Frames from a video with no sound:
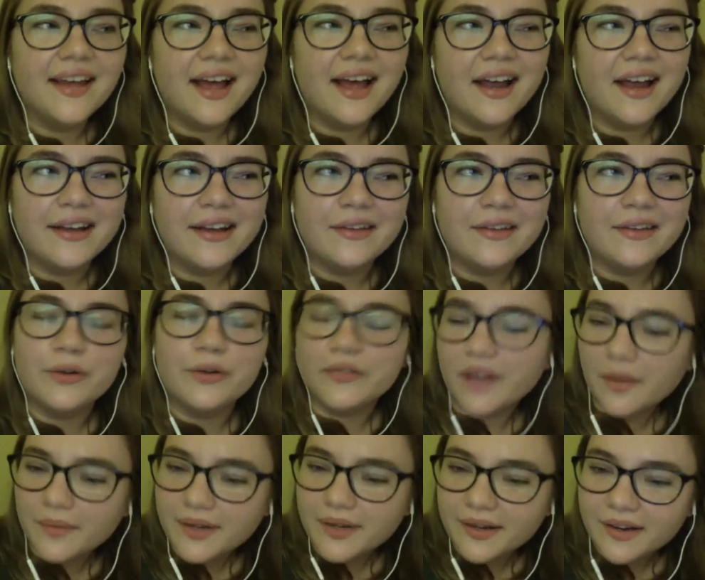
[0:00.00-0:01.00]
And he sort of
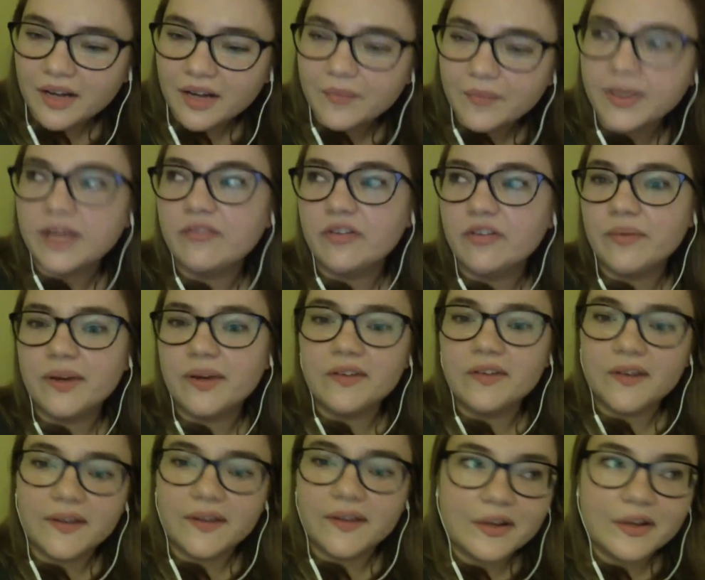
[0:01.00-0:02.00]
updated all my
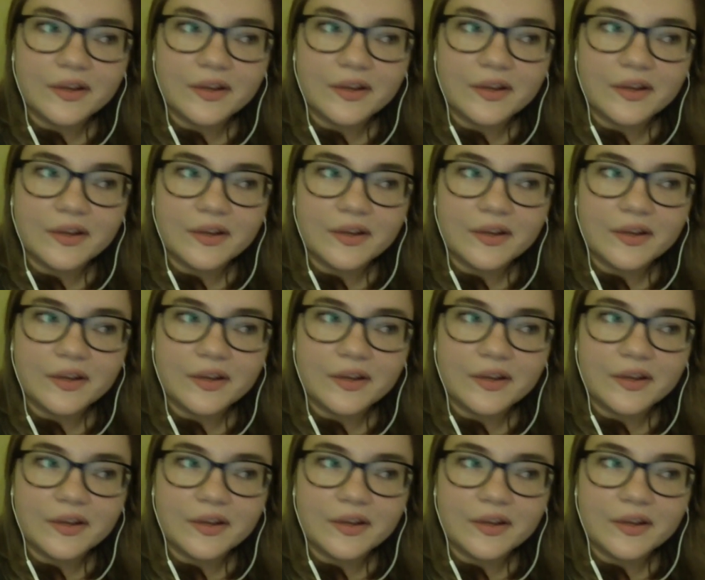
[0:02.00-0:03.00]
information and then was
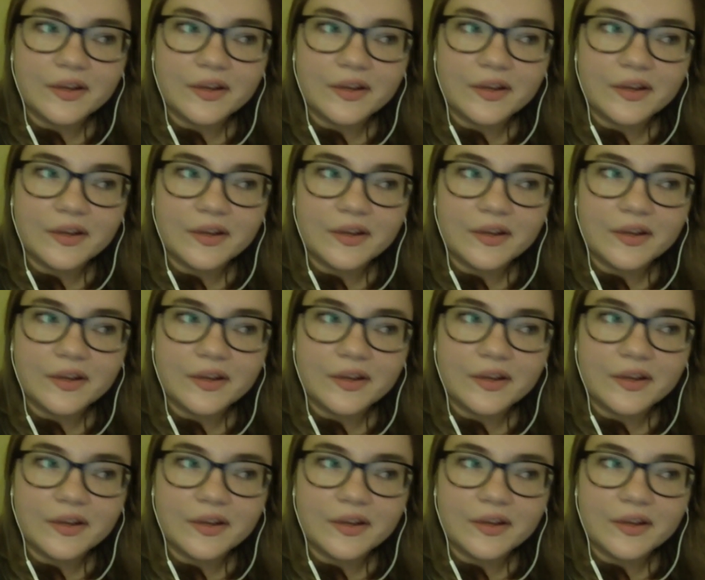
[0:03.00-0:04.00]
basically like, just
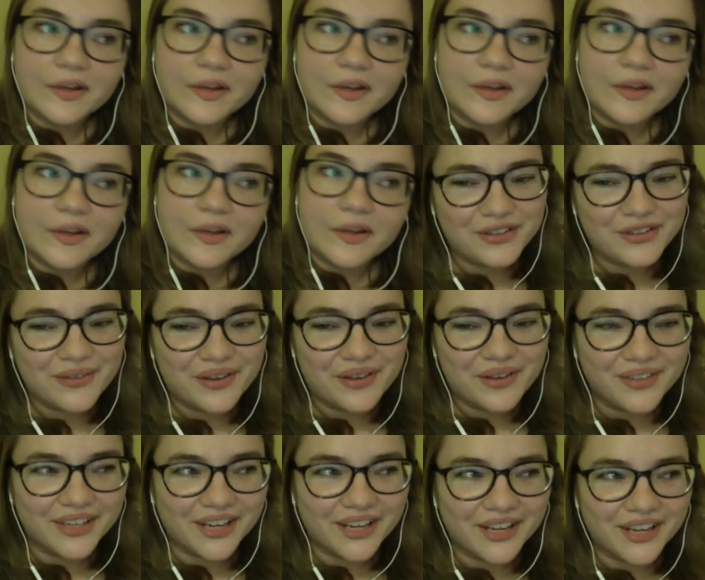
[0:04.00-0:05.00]
kidding. How would you feel about
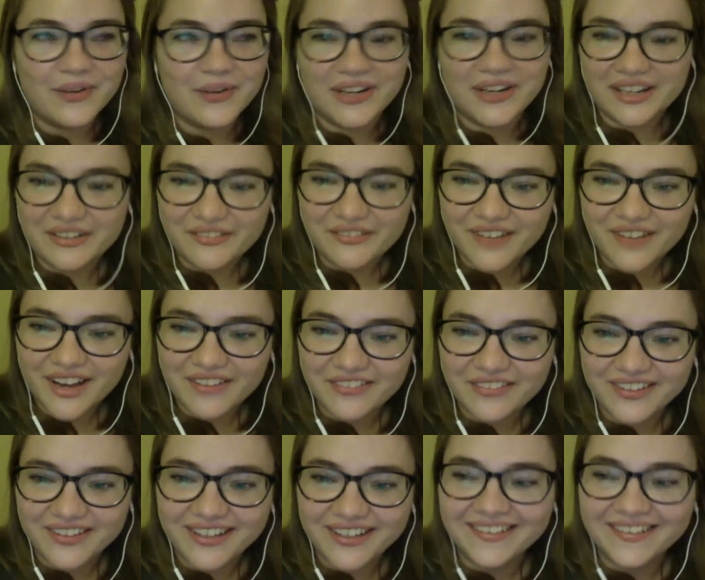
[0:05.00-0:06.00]
being on Jeopardy in
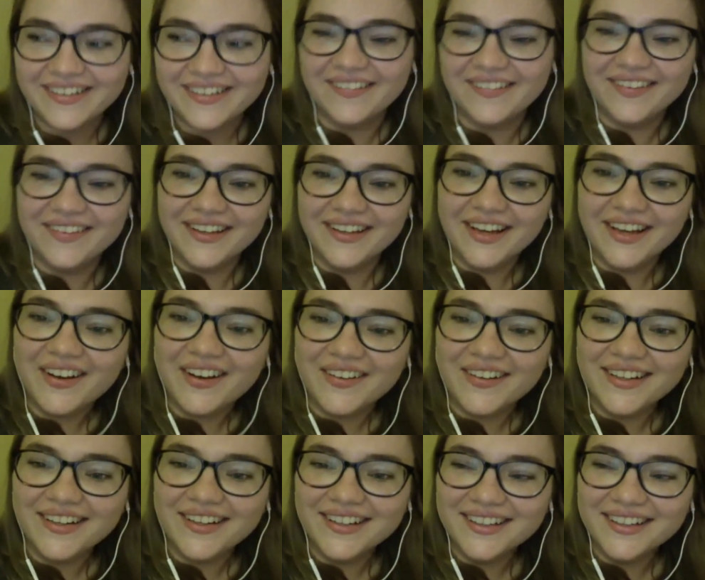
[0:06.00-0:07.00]
5 weeks? And I was like,
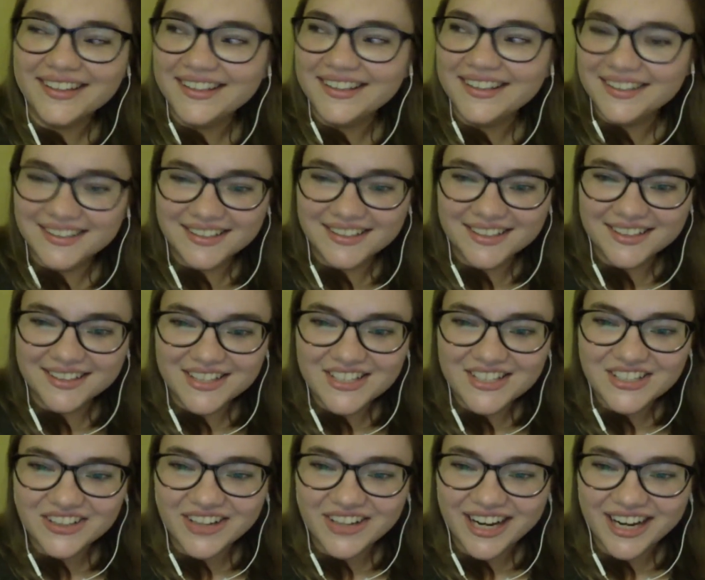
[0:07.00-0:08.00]
oh,
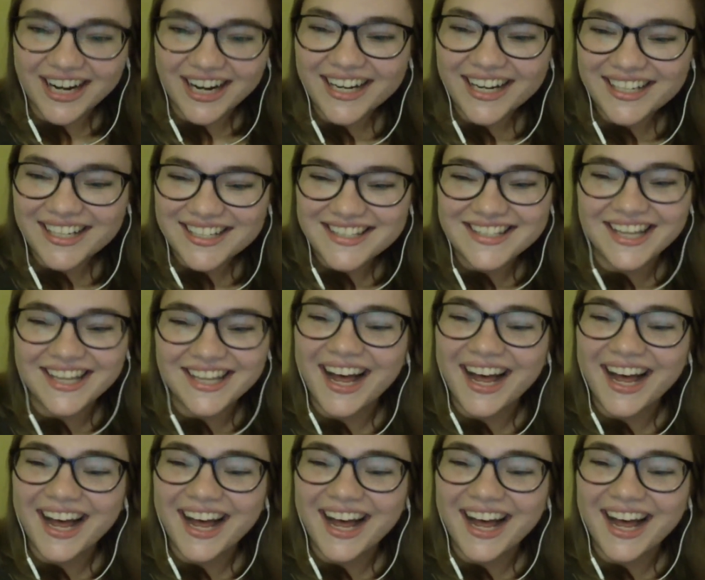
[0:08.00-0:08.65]
sure. So